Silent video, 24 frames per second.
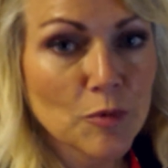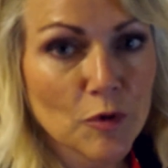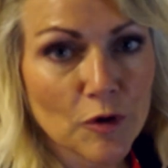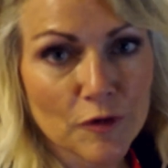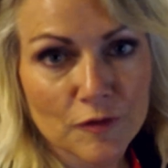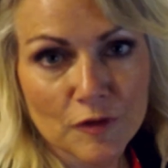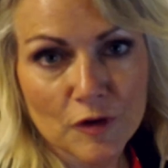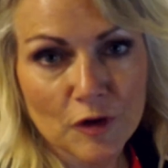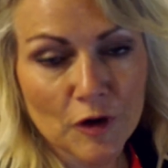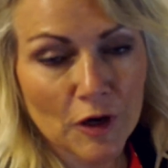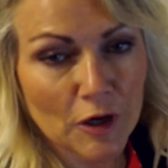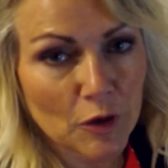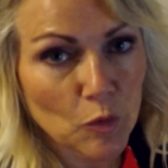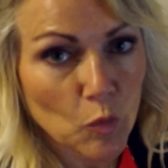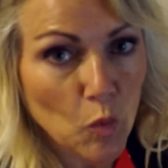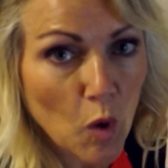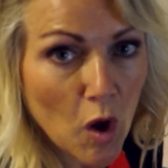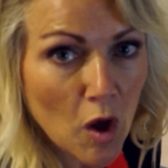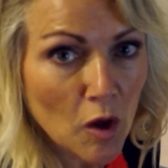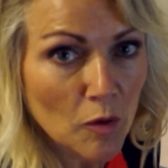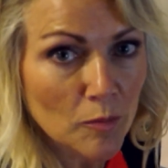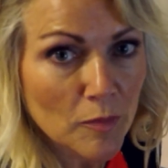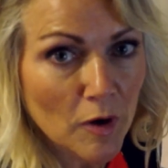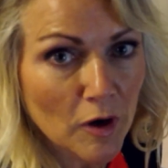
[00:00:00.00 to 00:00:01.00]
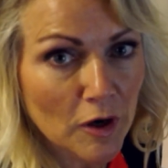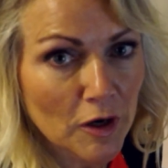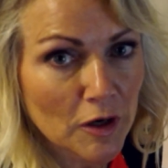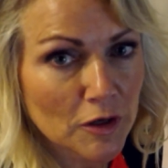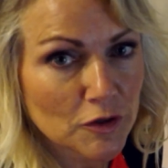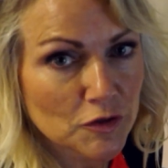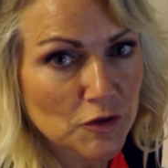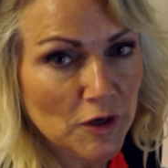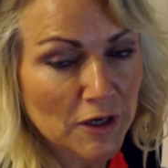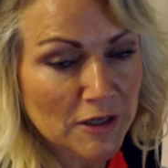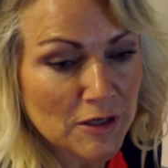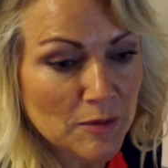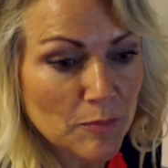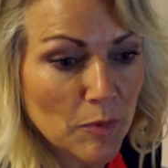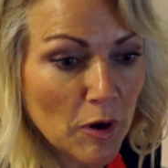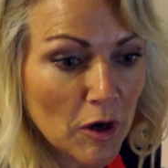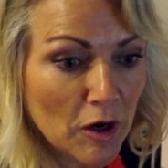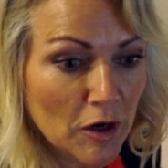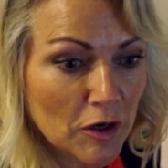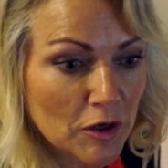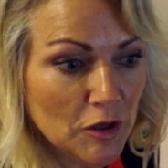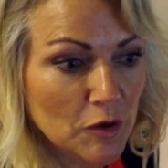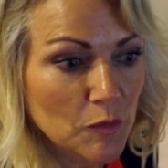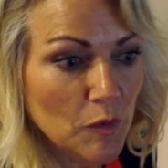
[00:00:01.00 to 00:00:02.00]
or if you're at a Walmart trying to
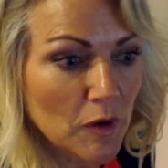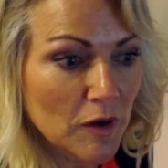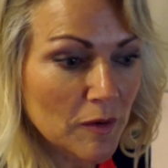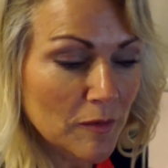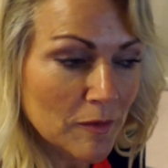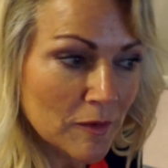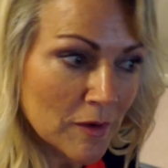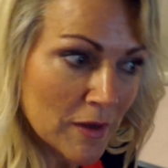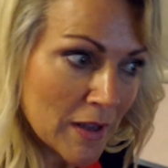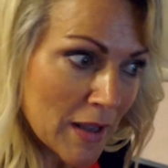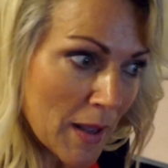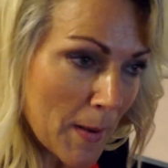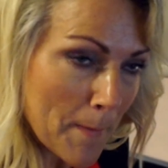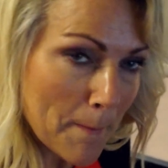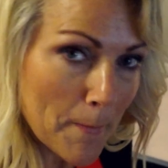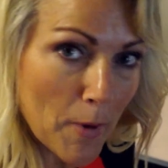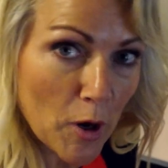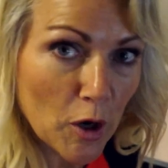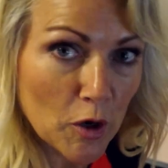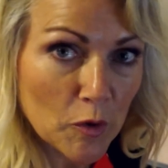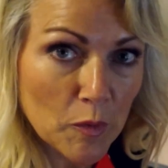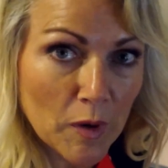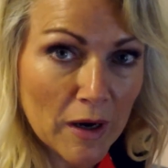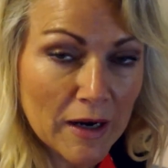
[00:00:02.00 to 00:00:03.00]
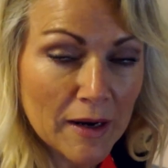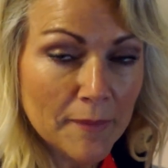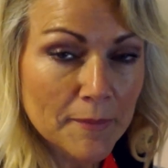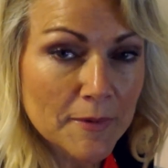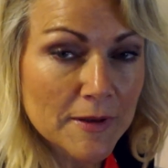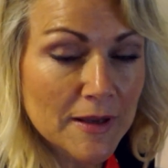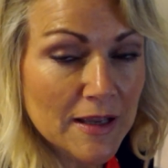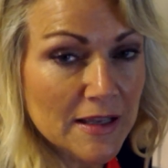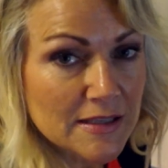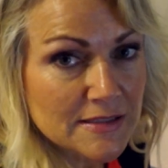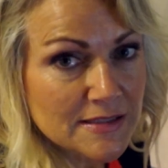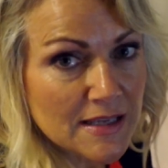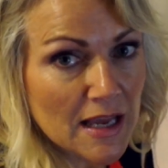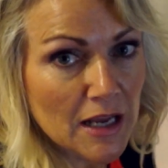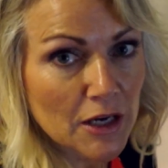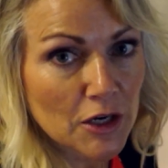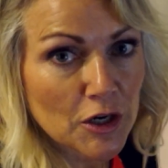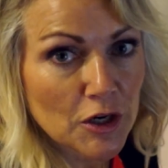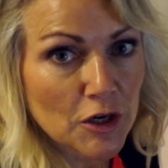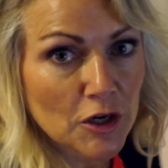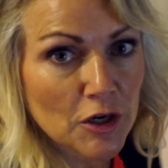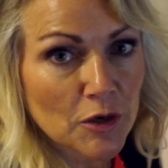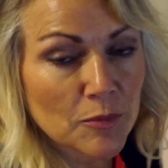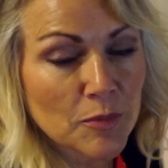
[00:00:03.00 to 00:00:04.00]
park, you want to park right up against that
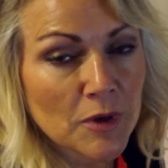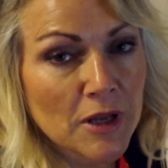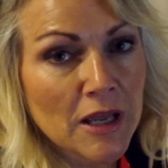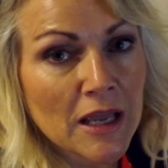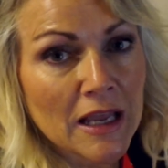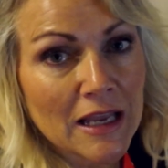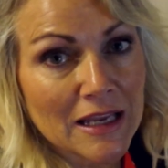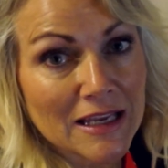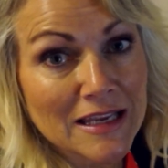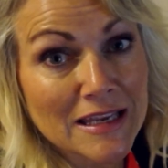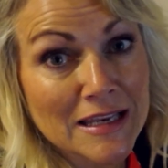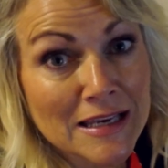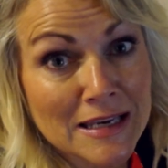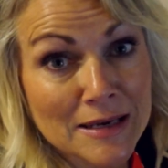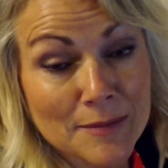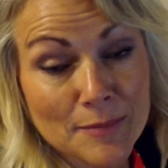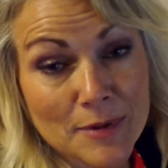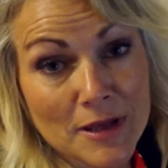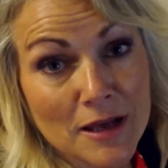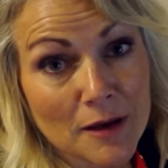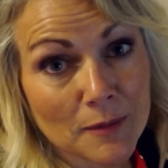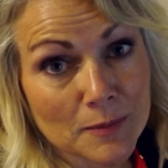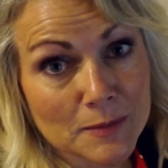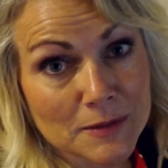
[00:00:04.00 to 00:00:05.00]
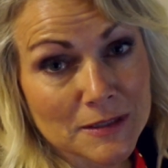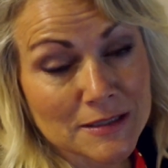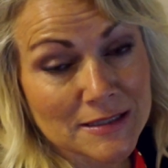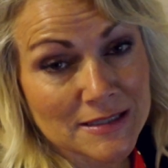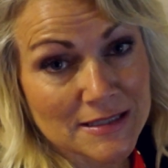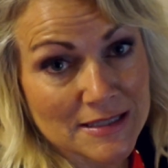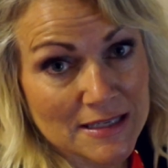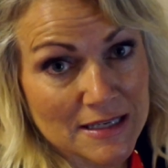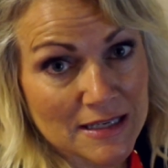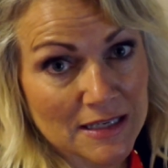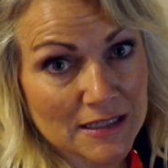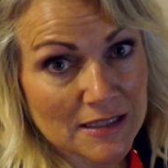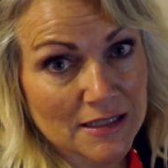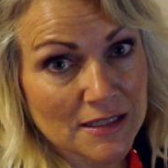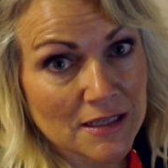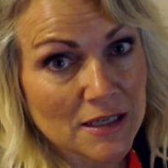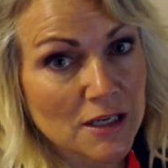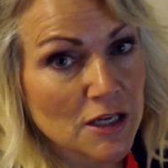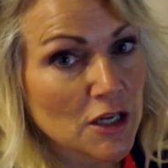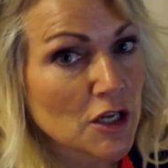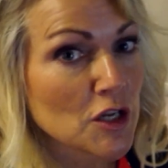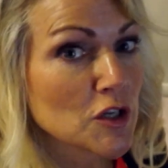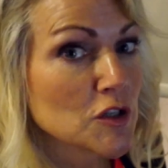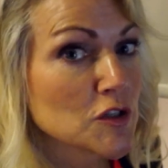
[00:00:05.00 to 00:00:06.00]
curb, you need to be able to see it.
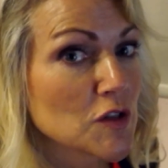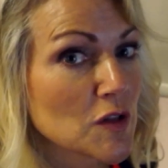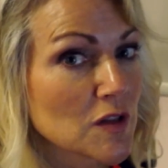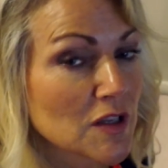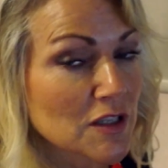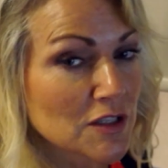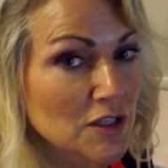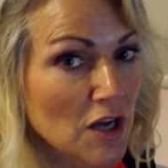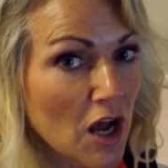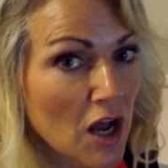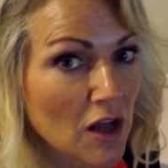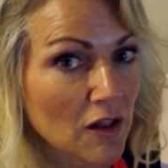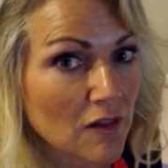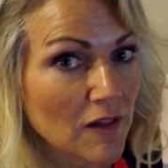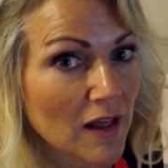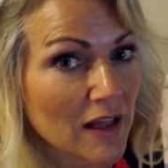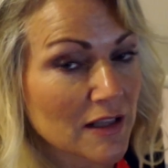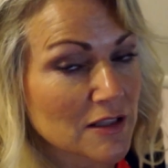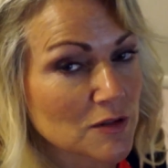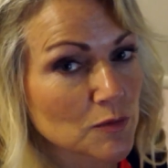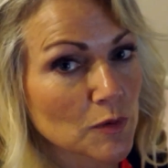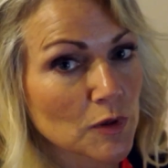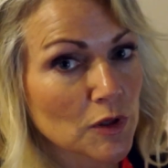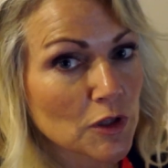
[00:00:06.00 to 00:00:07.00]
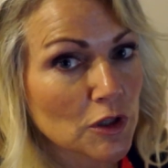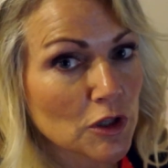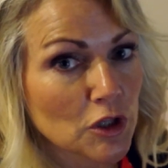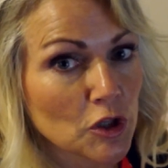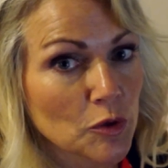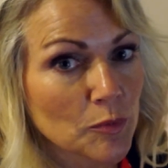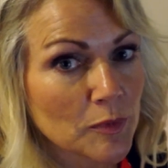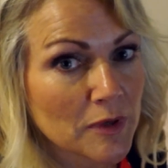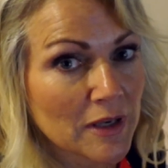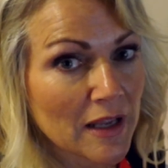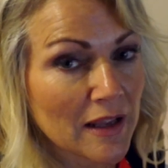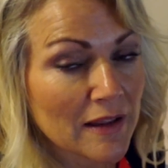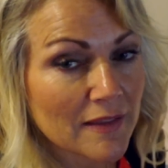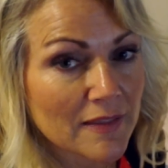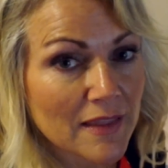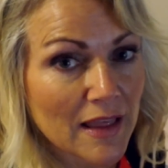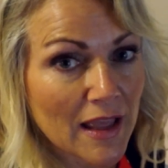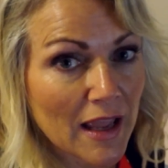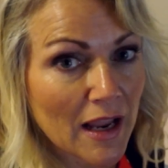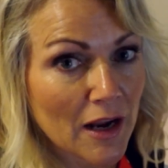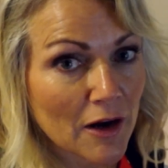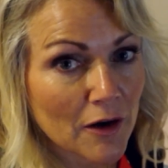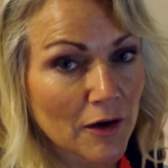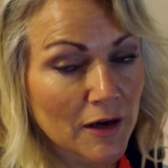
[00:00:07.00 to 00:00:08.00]
So the dock lights will illuminate
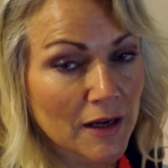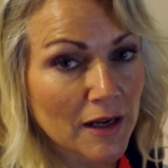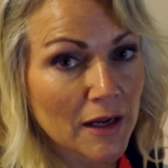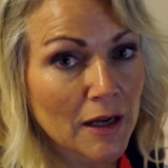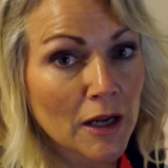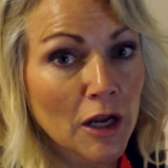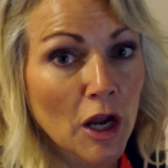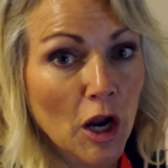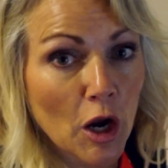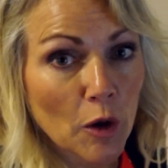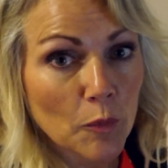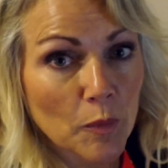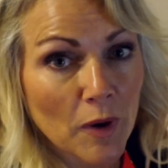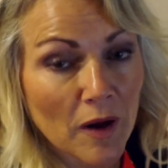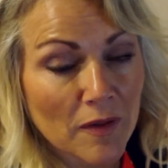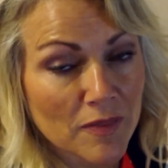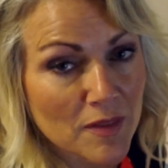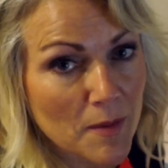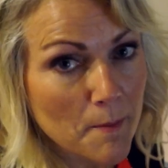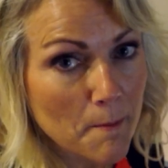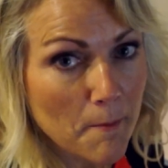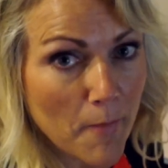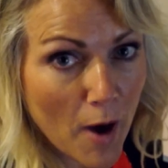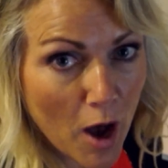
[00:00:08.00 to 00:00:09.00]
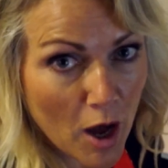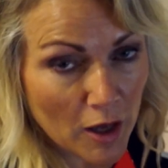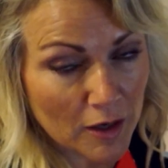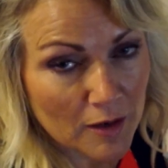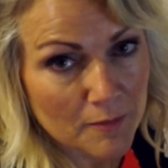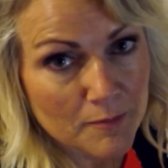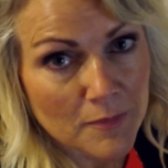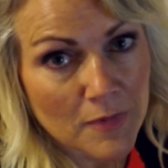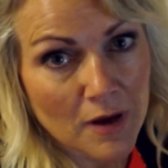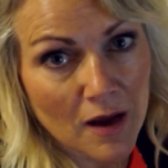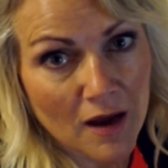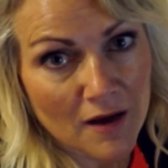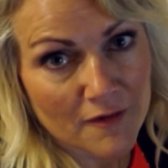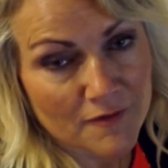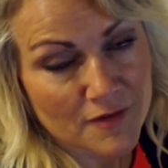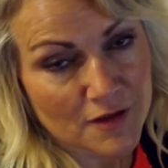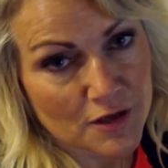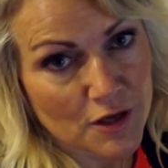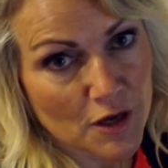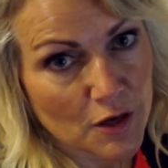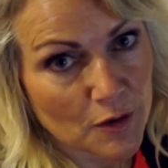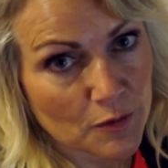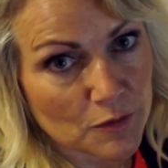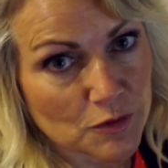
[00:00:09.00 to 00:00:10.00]
the area around the bottom of the
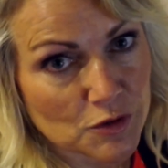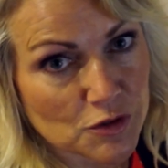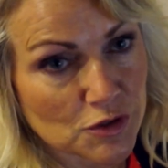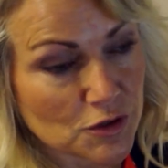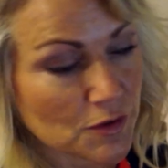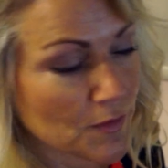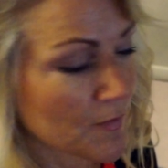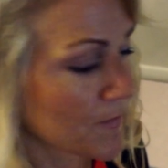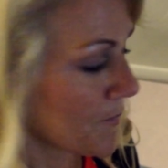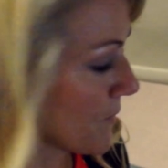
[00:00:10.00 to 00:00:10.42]
coach.